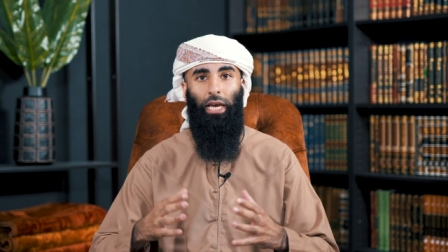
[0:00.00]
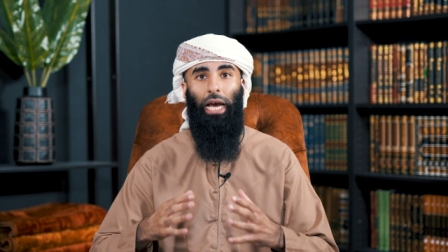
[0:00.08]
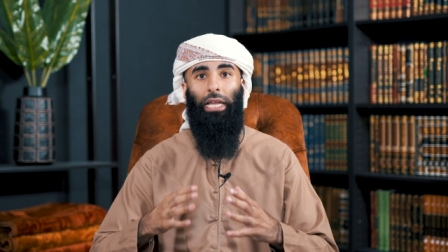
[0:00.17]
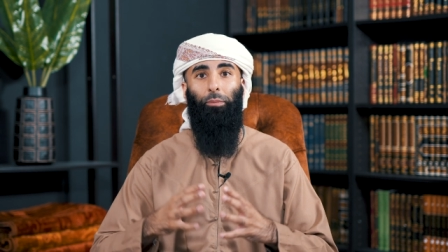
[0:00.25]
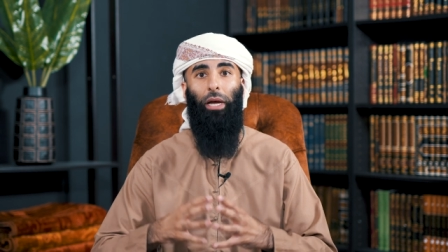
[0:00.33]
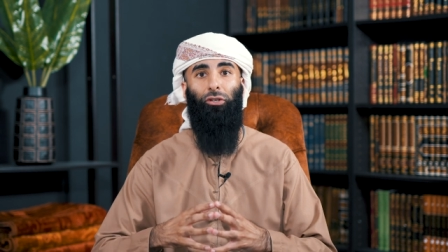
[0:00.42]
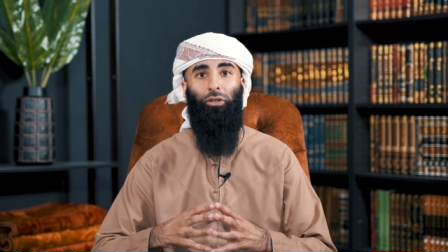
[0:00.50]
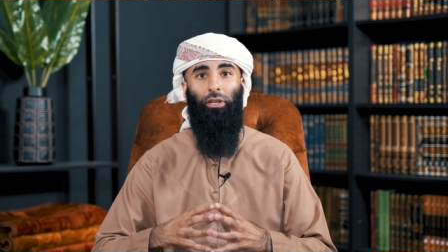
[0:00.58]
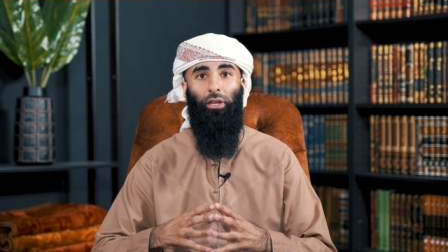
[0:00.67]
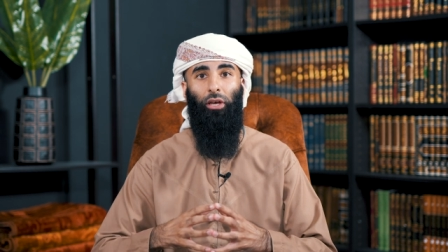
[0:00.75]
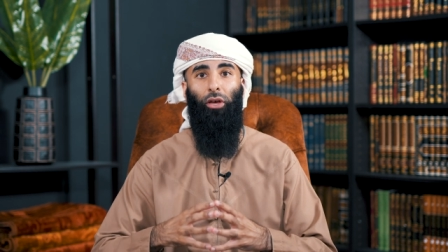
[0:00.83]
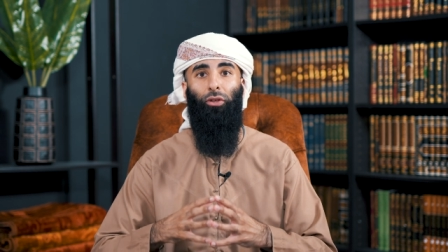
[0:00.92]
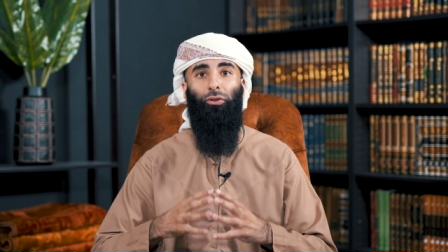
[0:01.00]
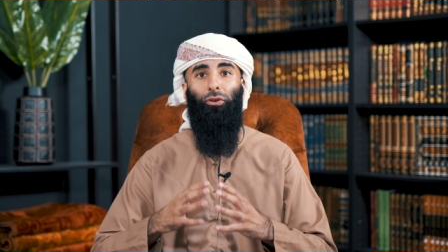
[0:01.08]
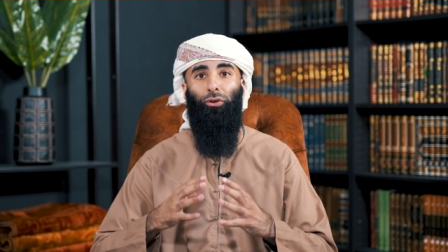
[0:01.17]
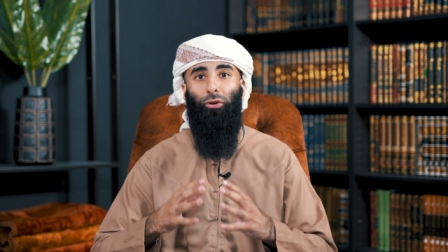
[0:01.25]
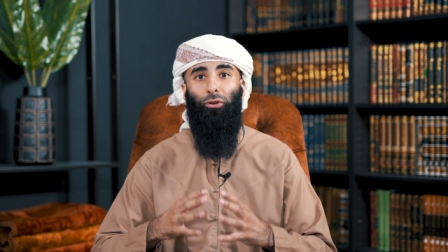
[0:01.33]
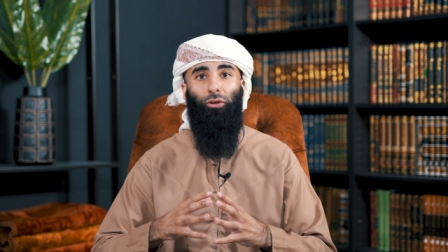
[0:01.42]
And imagine the
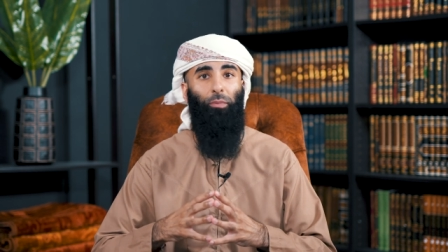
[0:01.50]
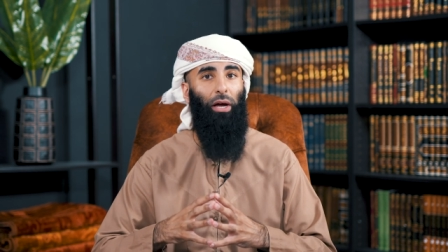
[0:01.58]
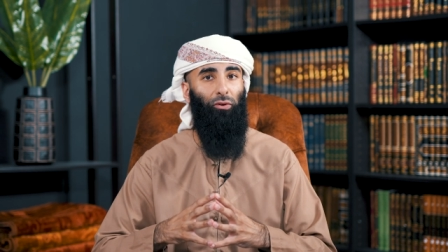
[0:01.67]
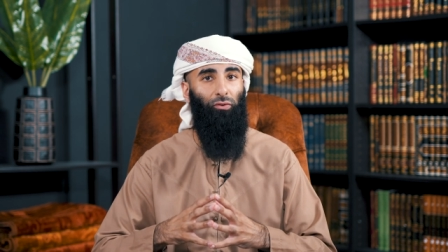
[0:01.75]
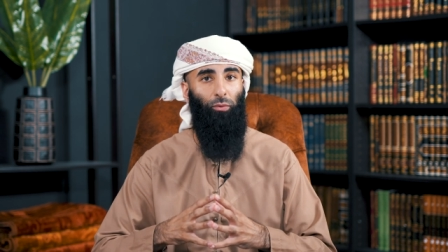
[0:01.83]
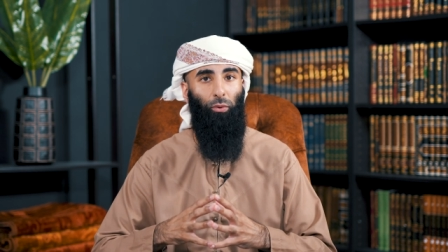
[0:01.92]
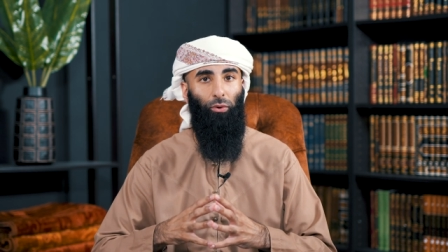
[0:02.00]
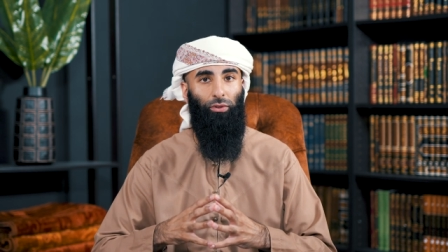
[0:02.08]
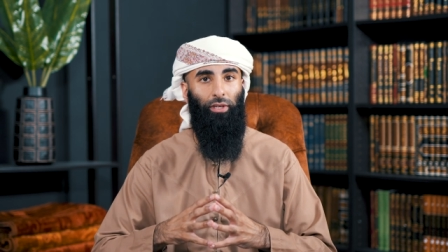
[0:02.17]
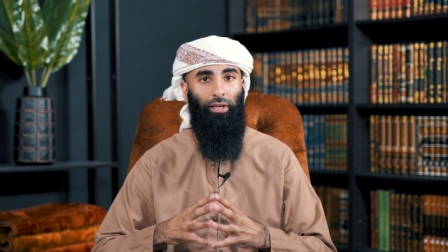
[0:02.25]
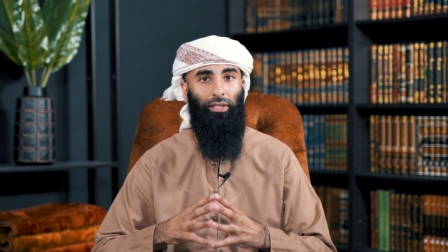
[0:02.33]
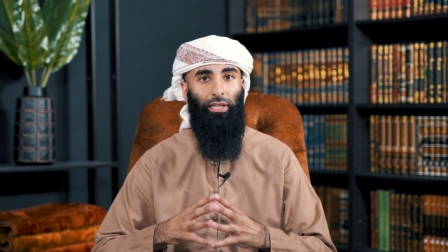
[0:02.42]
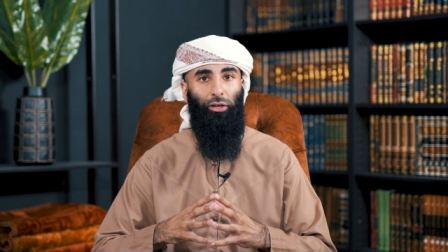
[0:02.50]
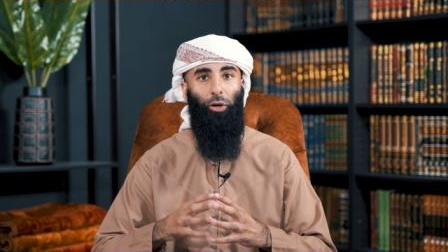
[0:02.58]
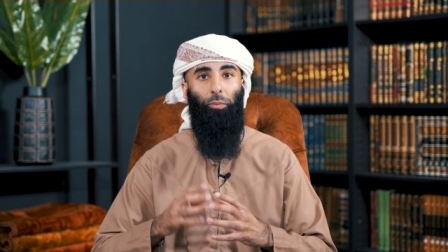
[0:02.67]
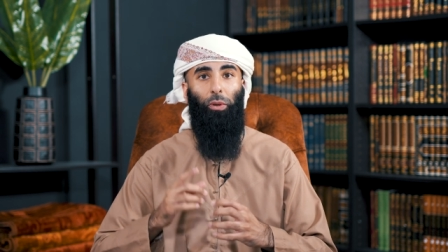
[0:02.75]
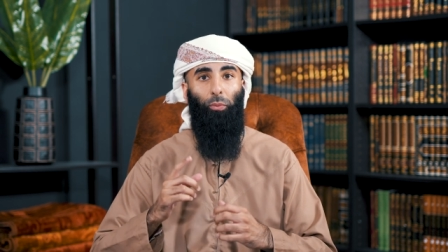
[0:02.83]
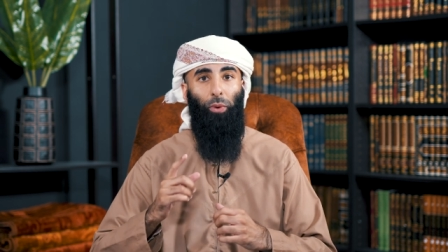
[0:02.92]
huge amount of reward that
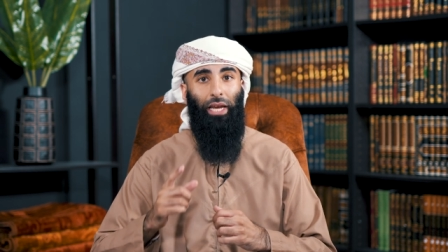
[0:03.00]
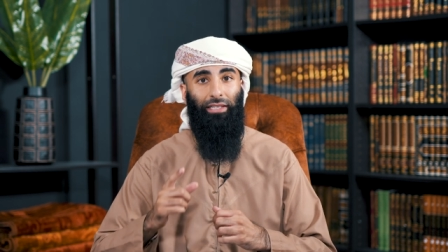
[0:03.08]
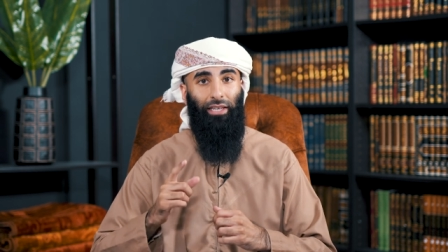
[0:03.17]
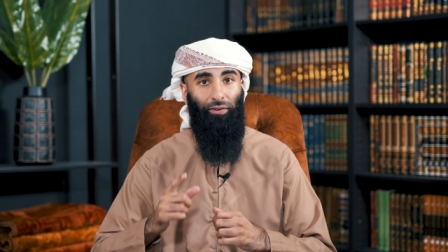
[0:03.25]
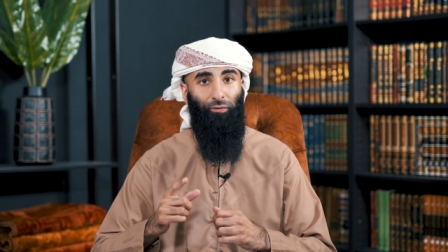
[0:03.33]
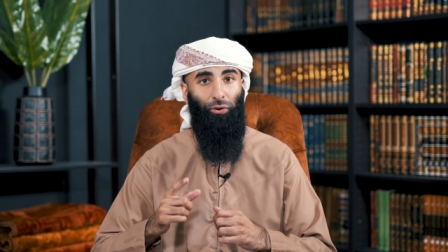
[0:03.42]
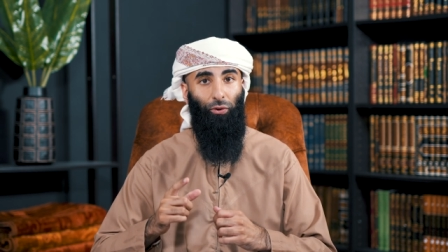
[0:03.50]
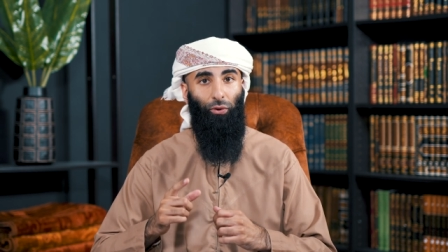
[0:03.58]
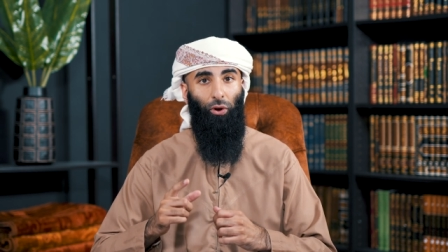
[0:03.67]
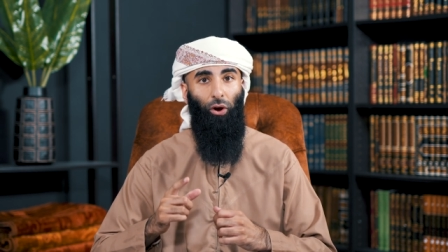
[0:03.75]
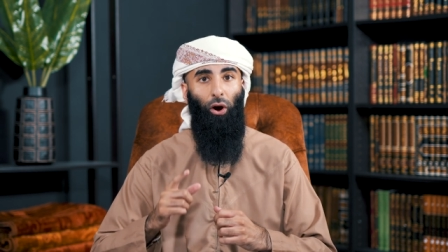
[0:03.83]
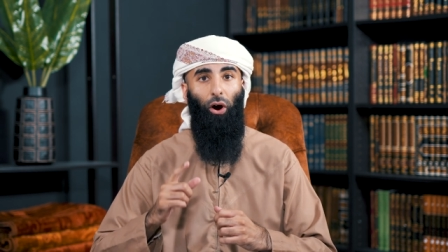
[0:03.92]
could be waiting for you